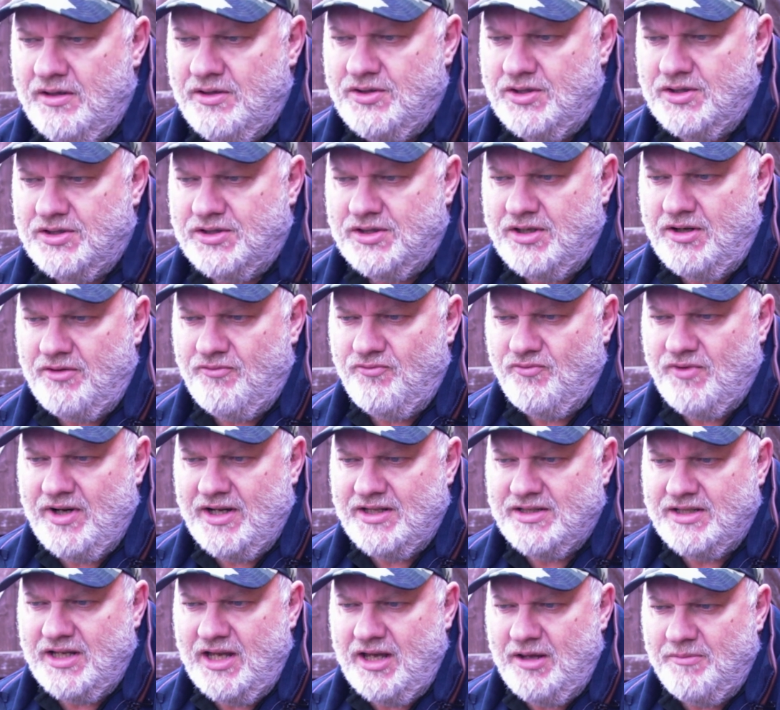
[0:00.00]
just to
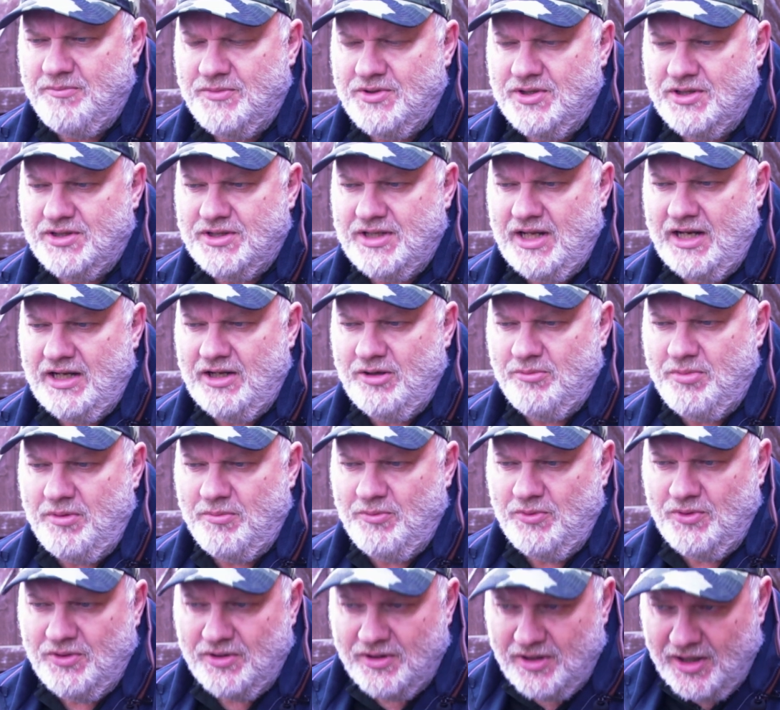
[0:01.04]
raise it up just a little
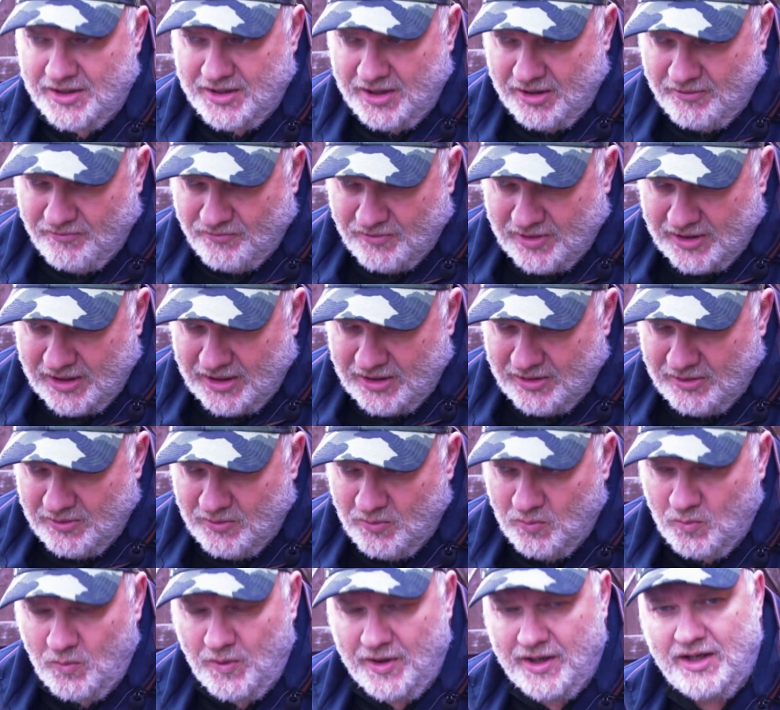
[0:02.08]
bit more. I don't really
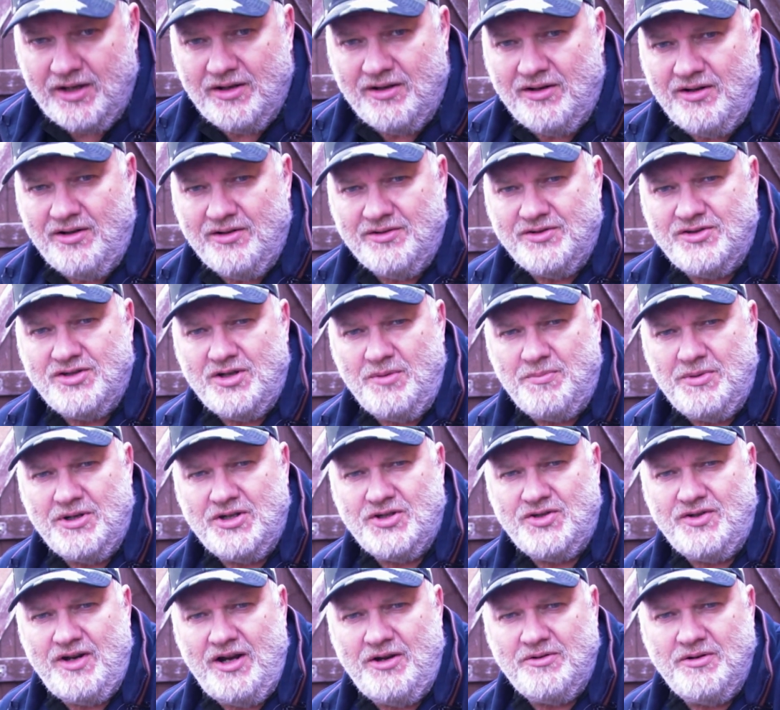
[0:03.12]
want it on top of
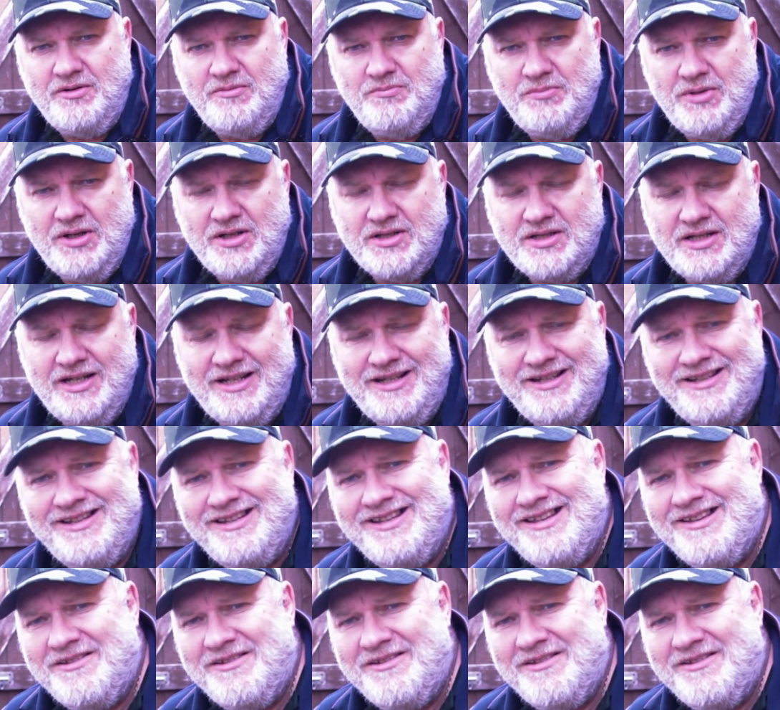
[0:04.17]
the shroud personally.